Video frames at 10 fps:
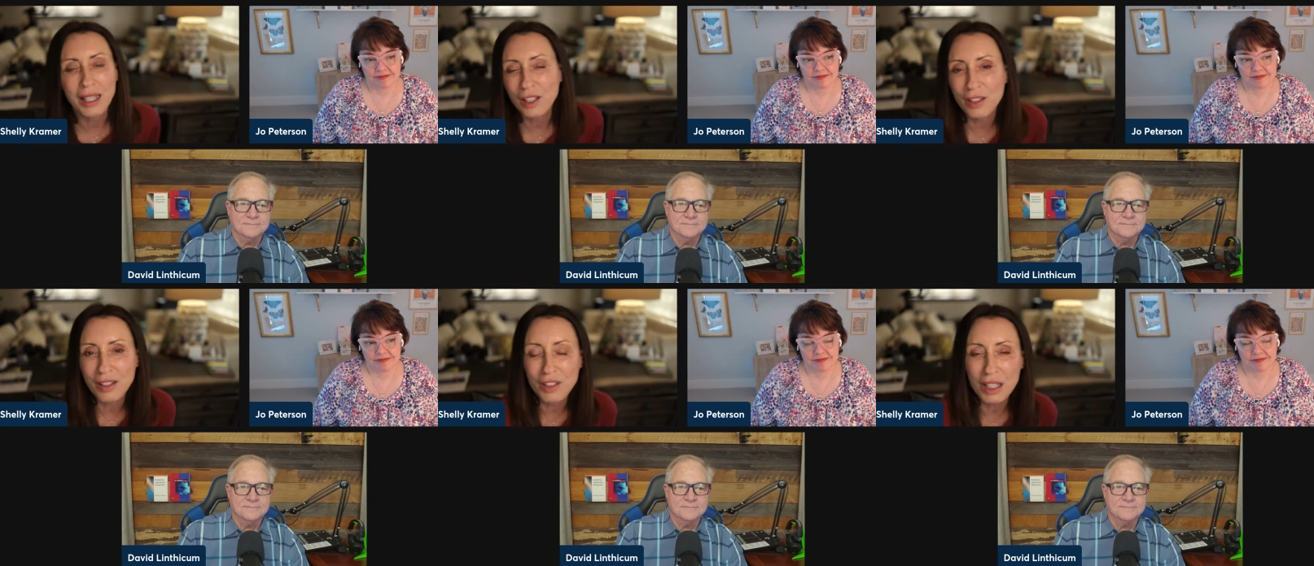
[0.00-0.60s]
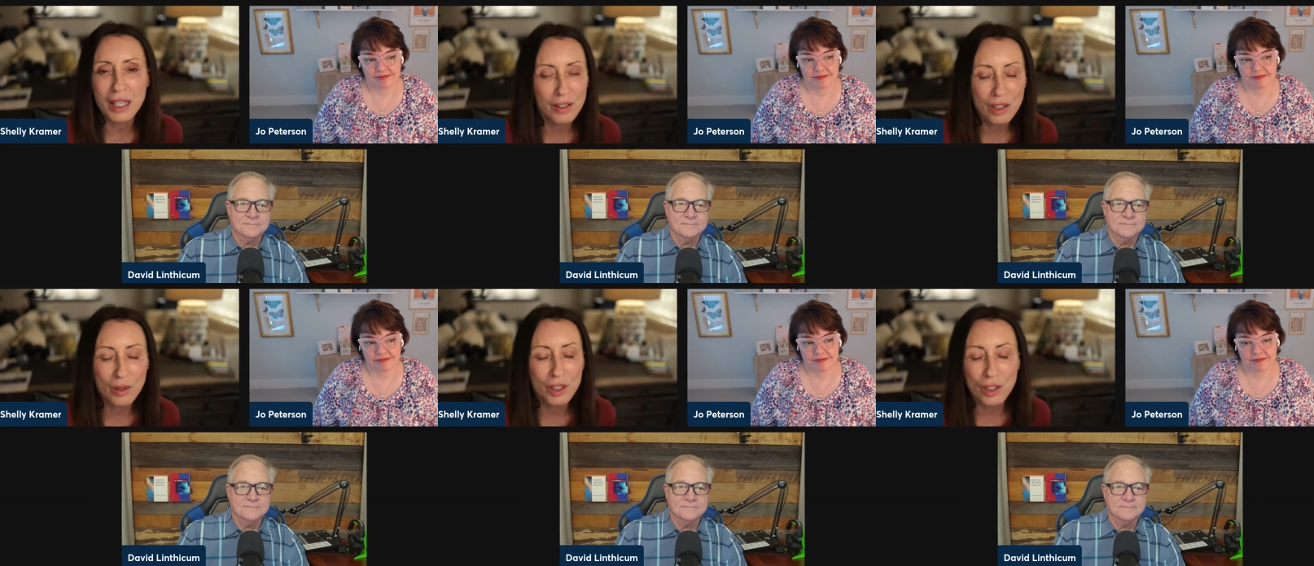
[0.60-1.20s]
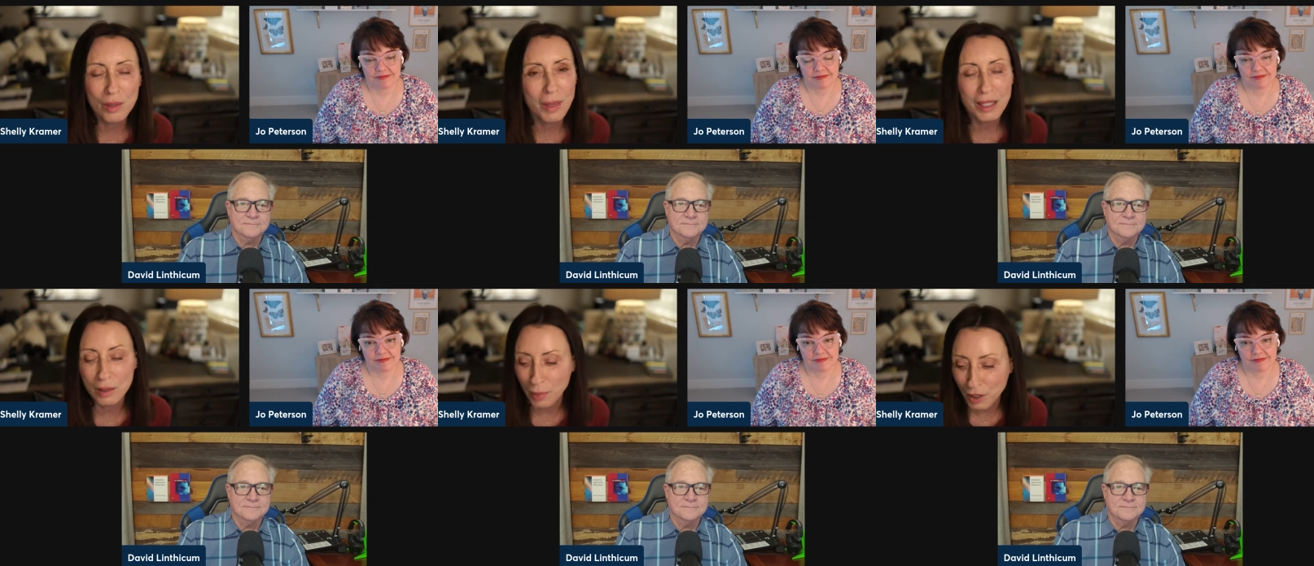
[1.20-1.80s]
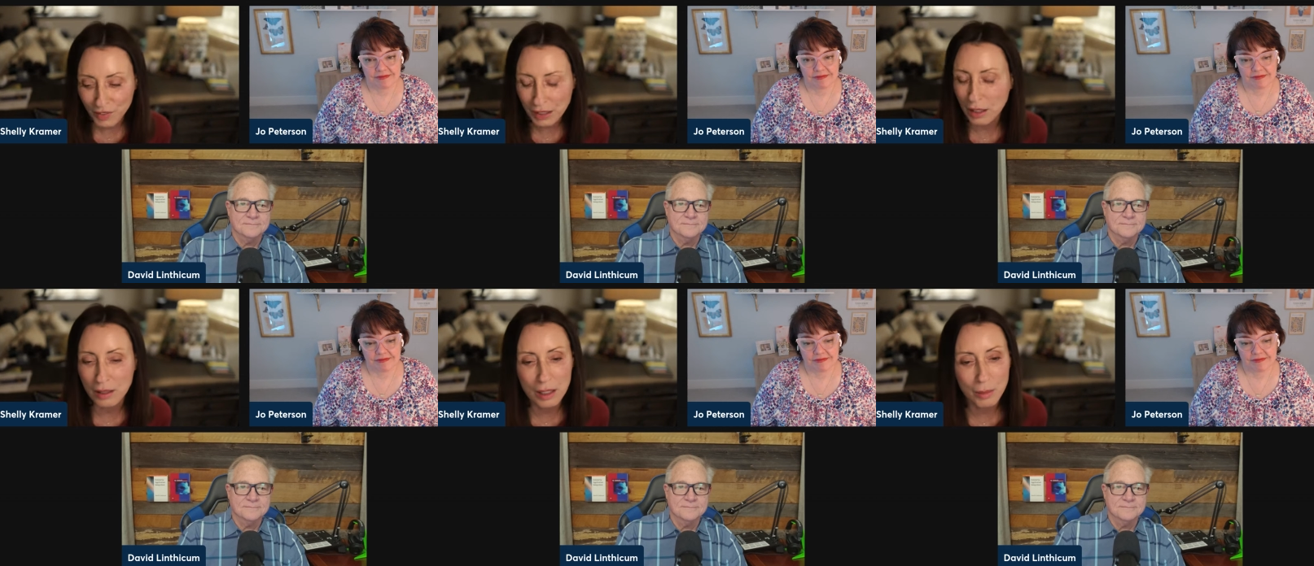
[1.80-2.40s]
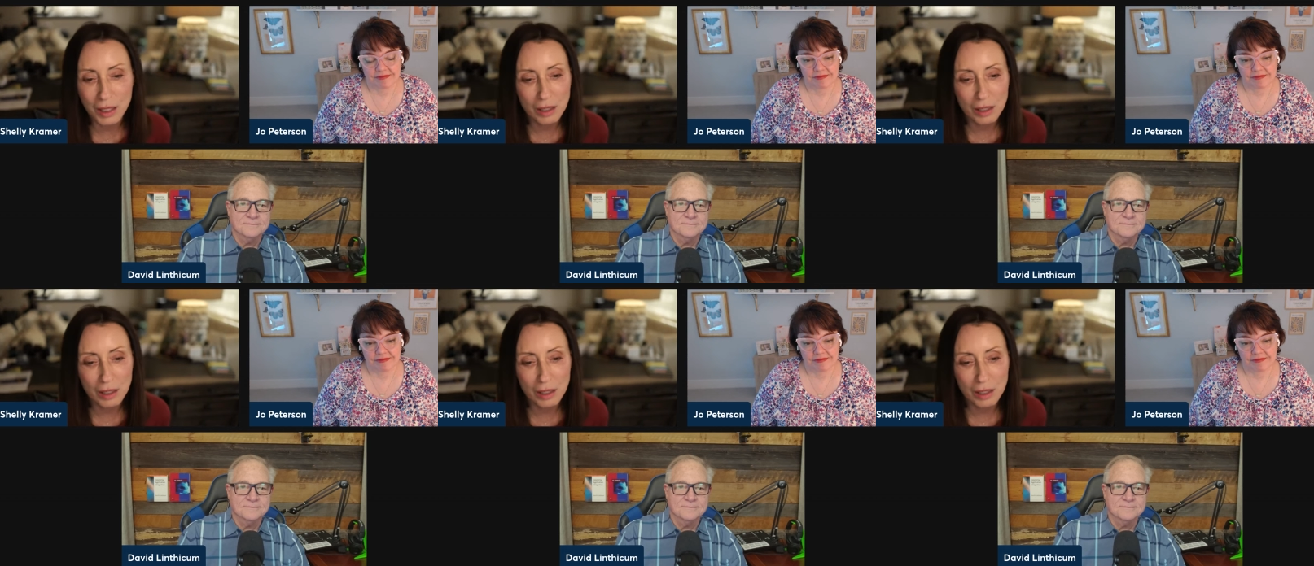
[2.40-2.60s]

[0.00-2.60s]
Speaker 1: here and everything else. So it just makes perfect sense to me